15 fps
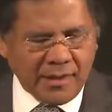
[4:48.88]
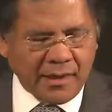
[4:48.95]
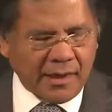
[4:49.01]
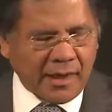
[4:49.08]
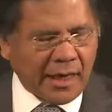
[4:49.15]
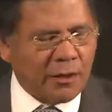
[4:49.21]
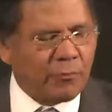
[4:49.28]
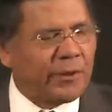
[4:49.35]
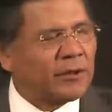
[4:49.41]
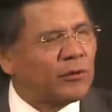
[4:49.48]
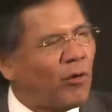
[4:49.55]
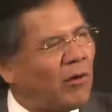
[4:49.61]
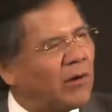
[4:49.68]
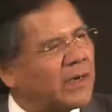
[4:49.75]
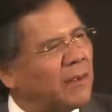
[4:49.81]
And we
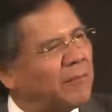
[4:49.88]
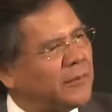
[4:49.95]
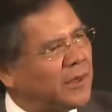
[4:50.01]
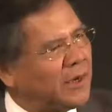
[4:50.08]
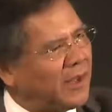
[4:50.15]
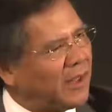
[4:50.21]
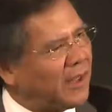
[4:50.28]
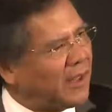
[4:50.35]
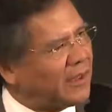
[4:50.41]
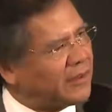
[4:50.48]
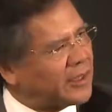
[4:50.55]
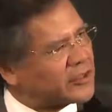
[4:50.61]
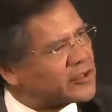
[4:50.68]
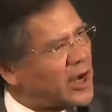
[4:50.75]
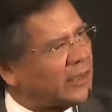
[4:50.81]
told them
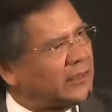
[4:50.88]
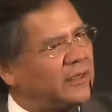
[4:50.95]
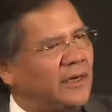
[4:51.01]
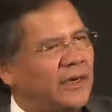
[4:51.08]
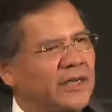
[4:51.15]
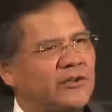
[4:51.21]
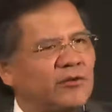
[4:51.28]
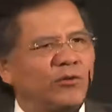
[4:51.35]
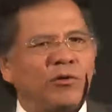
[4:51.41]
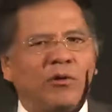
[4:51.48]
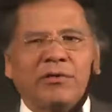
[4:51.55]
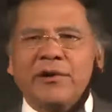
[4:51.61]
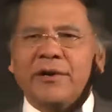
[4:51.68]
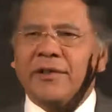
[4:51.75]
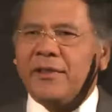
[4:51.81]
the charter is to do
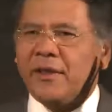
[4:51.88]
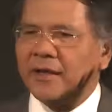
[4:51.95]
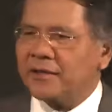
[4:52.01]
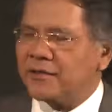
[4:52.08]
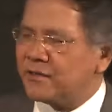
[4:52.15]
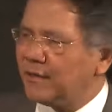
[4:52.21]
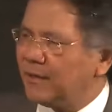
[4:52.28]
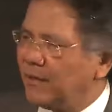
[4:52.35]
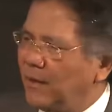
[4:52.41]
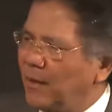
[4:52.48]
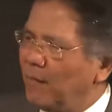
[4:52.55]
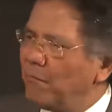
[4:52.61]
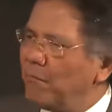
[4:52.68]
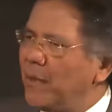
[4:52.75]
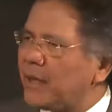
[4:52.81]
3 things.
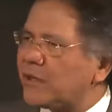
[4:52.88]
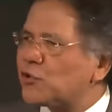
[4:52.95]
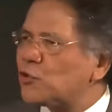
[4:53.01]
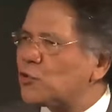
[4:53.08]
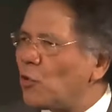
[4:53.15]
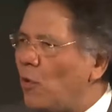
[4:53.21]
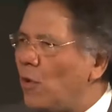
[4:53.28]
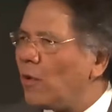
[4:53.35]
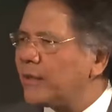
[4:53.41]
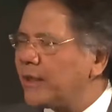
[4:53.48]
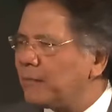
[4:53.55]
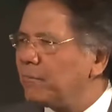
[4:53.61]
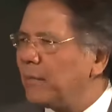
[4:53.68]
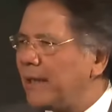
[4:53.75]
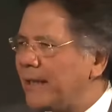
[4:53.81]
Make sure
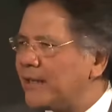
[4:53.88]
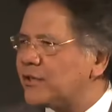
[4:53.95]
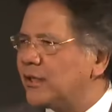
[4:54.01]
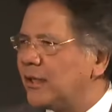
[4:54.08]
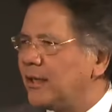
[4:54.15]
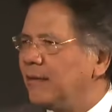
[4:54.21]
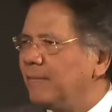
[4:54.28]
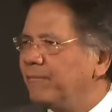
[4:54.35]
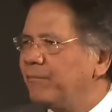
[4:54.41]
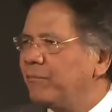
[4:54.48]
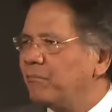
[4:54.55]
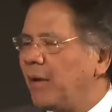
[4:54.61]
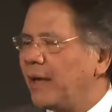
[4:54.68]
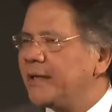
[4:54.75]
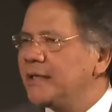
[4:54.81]
that Malaysia,
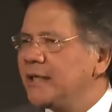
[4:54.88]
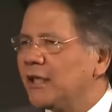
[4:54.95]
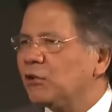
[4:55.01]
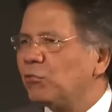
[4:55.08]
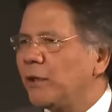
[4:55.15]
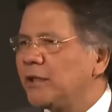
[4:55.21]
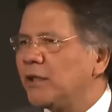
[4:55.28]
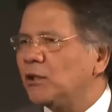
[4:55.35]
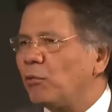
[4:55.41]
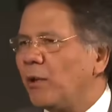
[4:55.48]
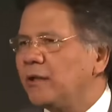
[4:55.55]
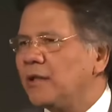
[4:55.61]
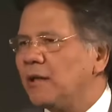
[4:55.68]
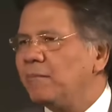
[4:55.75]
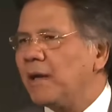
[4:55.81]
by the year
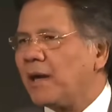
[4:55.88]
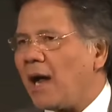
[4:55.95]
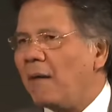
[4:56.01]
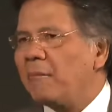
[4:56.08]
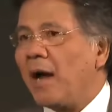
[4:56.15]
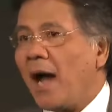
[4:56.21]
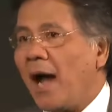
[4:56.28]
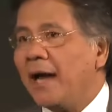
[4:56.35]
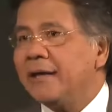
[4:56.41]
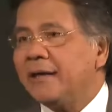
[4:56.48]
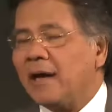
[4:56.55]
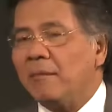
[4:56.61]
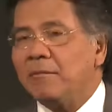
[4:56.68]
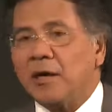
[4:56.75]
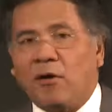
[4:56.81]
2020, become a
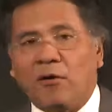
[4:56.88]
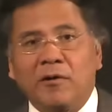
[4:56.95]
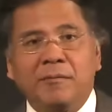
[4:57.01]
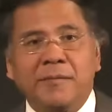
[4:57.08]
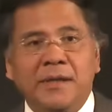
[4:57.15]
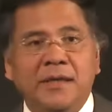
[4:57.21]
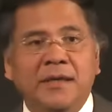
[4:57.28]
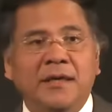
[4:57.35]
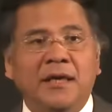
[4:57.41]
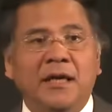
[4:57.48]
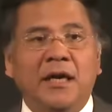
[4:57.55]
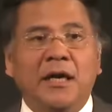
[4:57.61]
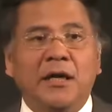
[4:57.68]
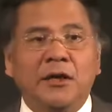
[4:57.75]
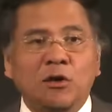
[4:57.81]
high-income economy
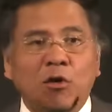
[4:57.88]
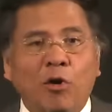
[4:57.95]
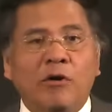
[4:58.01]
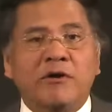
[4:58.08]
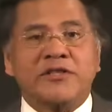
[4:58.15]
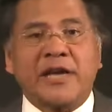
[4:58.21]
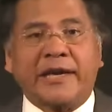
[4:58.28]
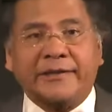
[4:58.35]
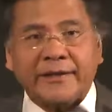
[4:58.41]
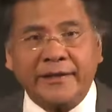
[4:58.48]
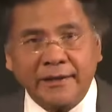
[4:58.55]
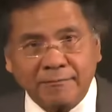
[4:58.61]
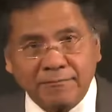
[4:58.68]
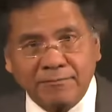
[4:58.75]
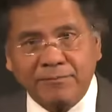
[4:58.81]
in your
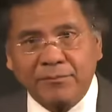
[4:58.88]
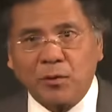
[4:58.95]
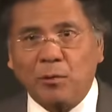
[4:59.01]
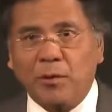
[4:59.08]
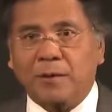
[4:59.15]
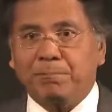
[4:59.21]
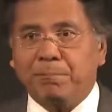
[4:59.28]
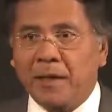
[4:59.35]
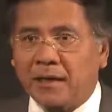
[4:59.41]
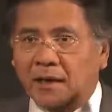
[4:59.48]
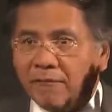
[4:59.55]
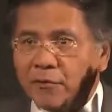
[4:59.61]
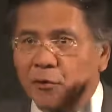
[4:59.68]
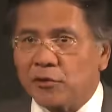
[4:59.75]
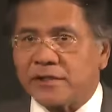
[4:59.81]
sector. We pick a
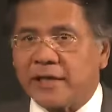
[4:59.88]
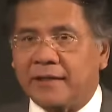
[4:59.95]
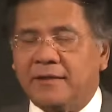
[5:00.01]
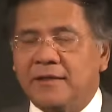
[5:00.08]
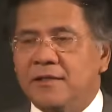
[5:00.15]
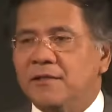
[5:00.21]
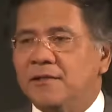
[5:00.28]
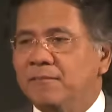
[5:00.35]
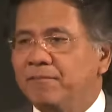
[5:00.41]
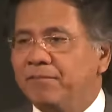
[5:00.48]
few sectors.